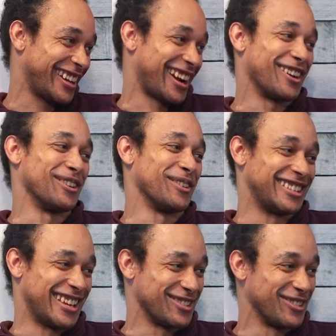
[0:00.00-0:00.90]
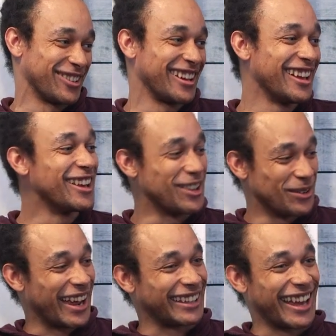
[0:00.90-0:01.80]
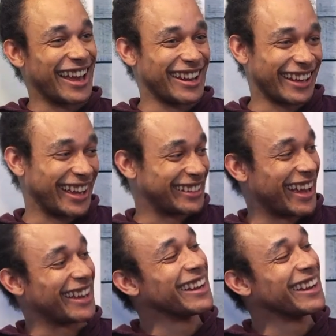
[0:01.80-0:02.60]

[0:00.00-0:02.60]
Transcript: Oh, it do. You like that? Y'all like that?